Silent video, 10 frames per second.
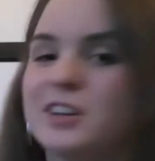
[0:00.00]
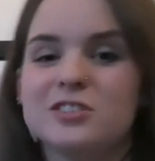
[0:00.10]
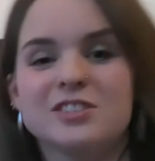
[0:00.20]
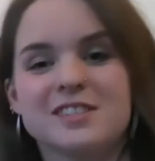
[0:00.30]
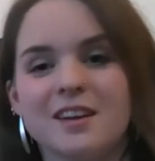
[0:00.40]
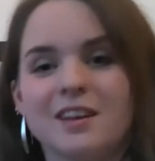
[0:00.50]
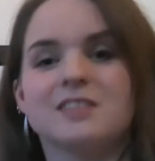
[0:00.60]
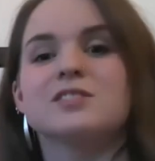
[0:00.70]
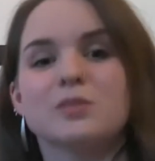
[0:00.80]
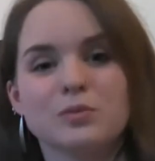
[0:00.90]
could just send
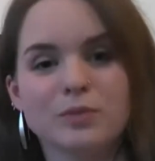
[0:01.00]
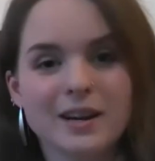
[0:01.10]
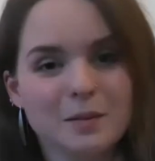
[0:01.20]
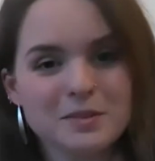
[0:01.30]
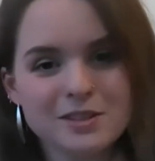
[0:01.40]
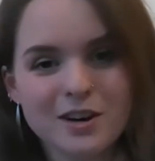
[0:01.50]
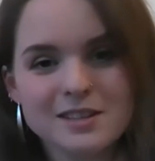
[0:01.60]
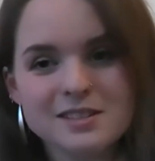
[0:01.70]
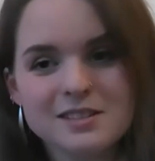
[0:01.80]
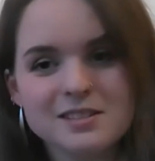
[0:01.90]
us right up into
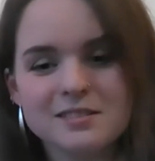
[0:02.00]
crisis.